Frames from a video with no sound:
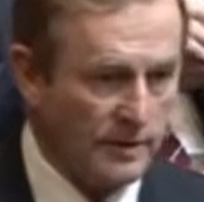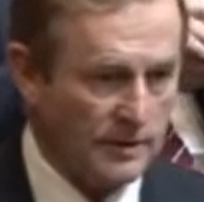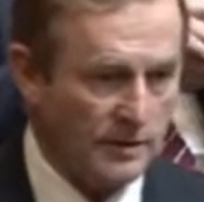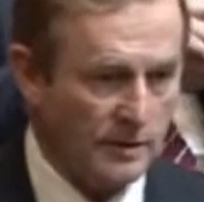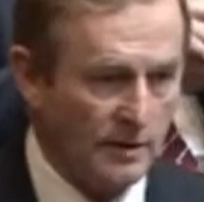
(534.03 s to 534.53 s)

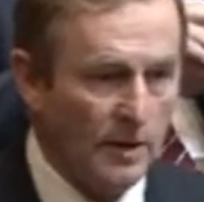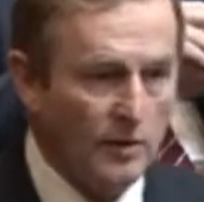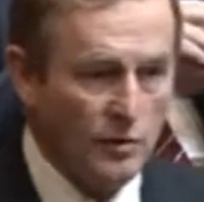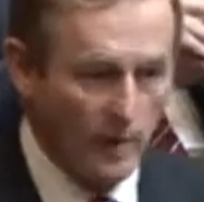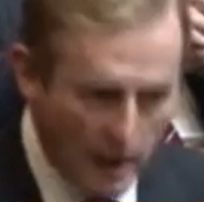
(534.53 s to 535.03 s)
this here.
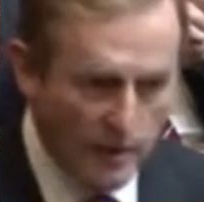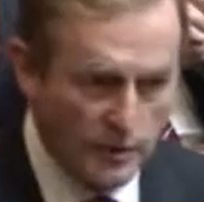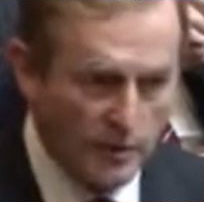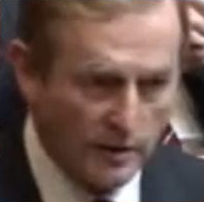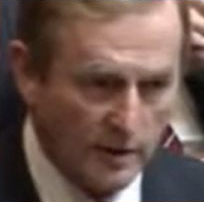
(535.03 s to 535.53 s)
You are
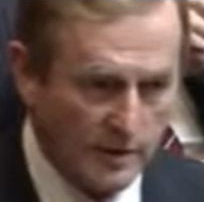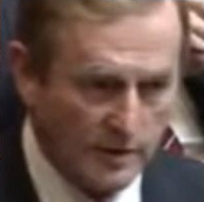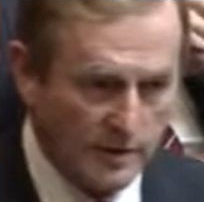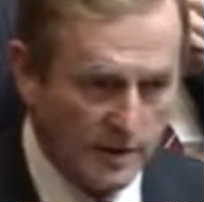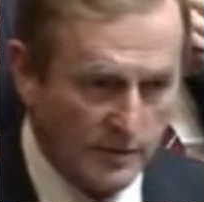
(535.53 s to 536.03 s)
talking
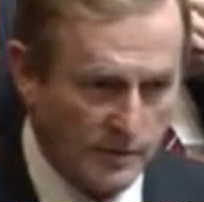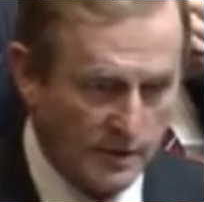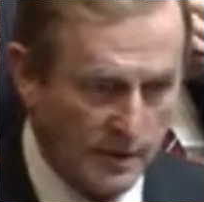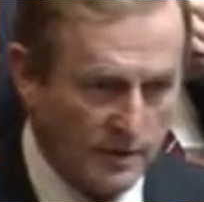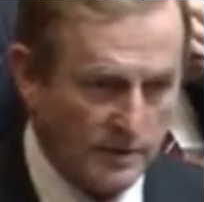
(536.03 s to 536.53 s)
about exceptional
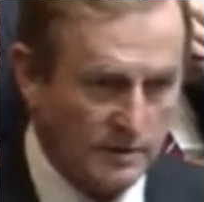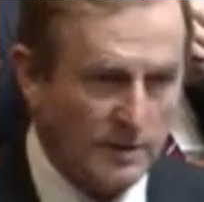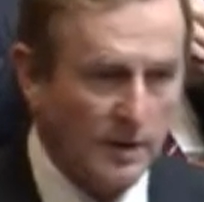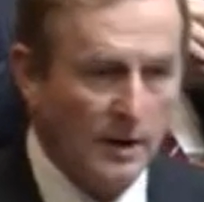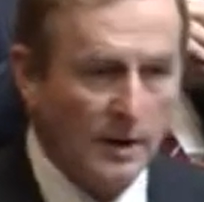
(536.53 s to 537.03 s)
cases.
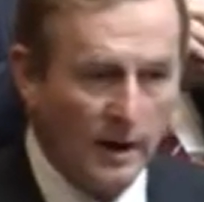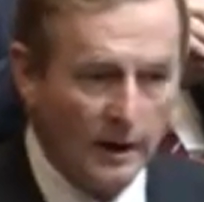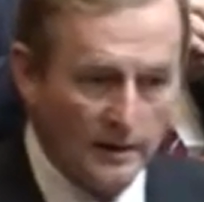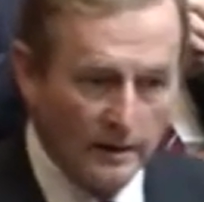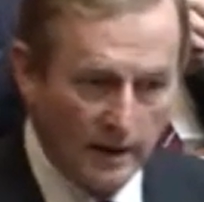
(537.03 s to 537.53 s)

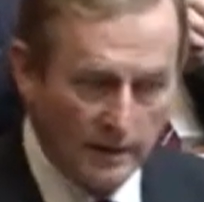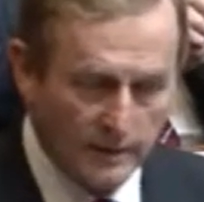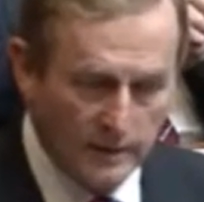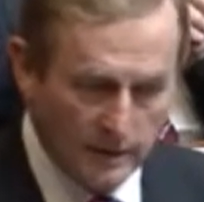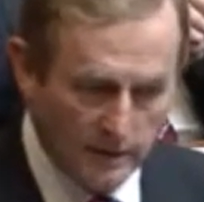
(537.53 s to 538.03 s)
And
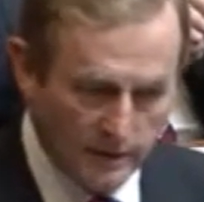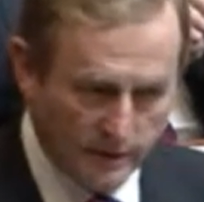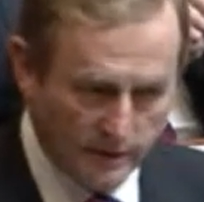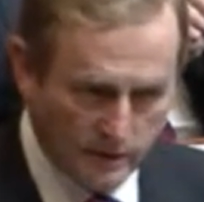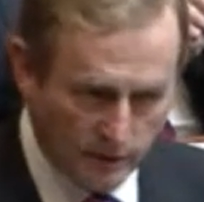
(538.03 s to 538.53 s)
the
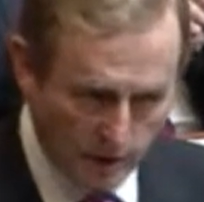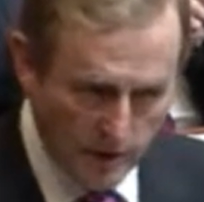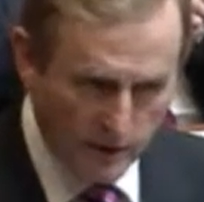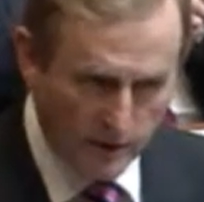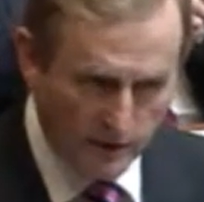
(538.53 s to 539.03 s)

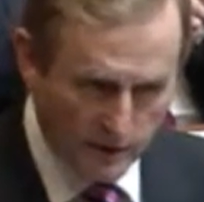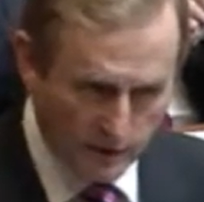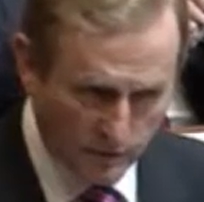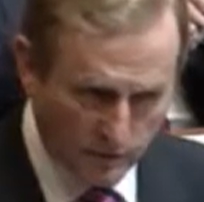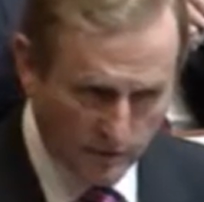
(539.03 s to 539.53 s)
right of the
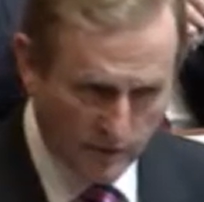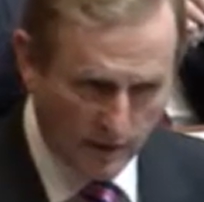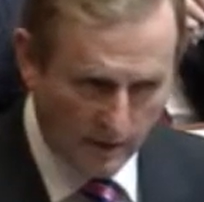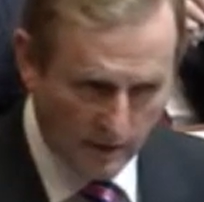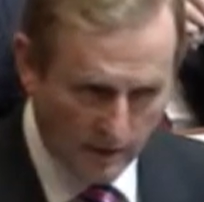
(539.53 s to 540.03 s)
director
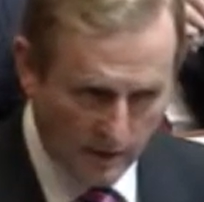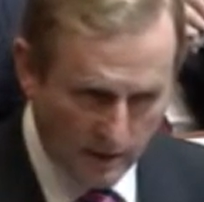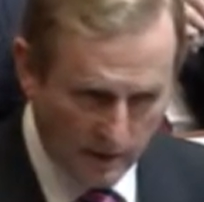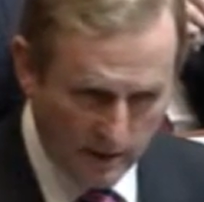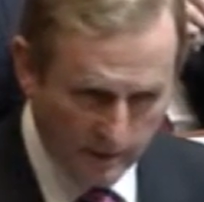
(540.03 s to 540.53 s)
of the...
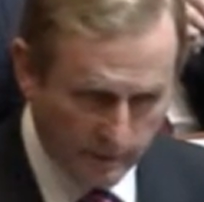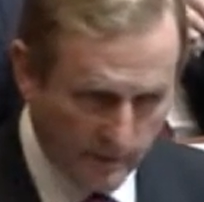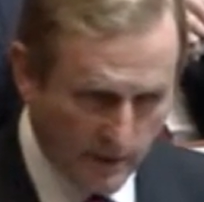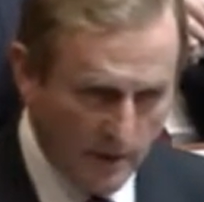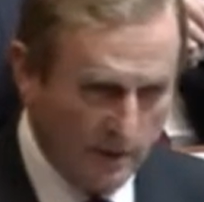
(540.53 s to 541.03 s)

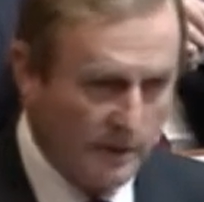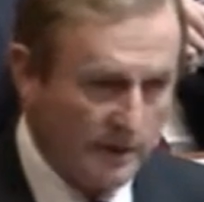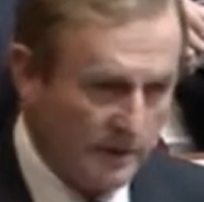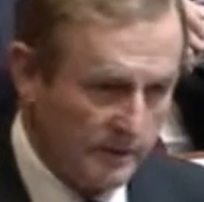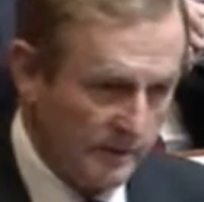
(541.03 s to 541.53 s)

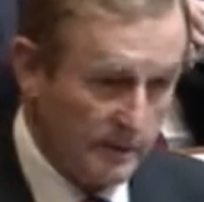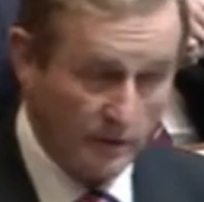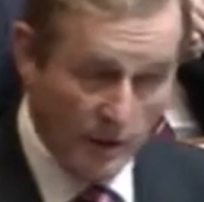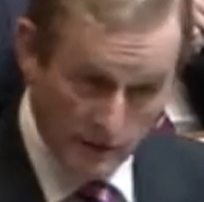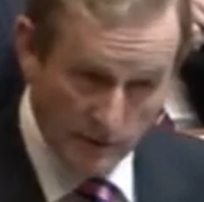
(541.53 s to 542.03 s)
The
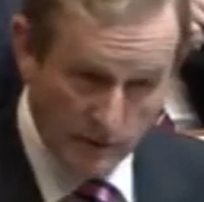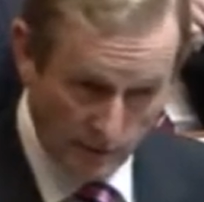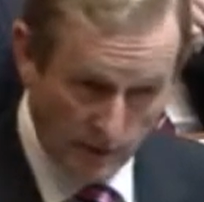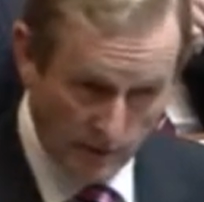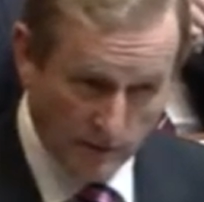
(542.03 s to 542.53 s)
right of the
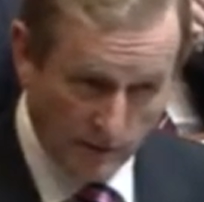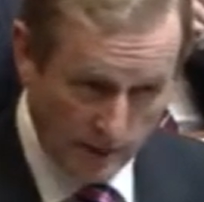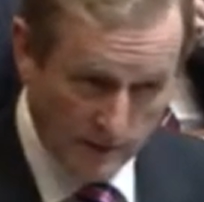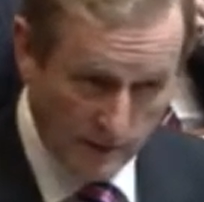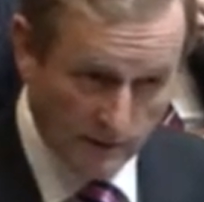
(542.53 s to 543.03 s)
director of the
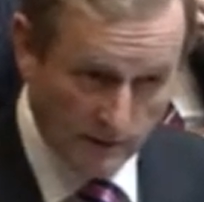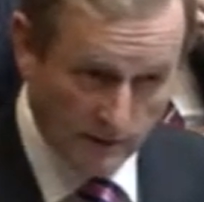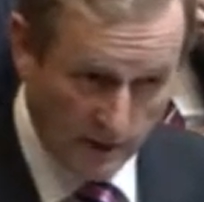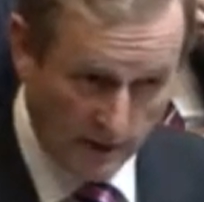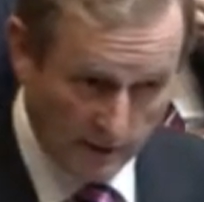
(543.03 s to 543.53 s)
Health Service
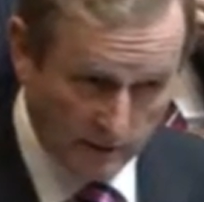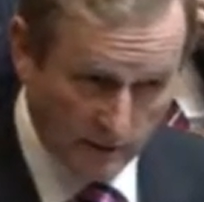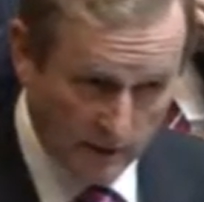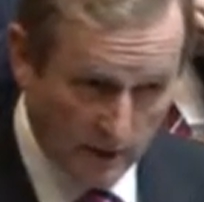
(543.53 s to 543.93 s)
Executive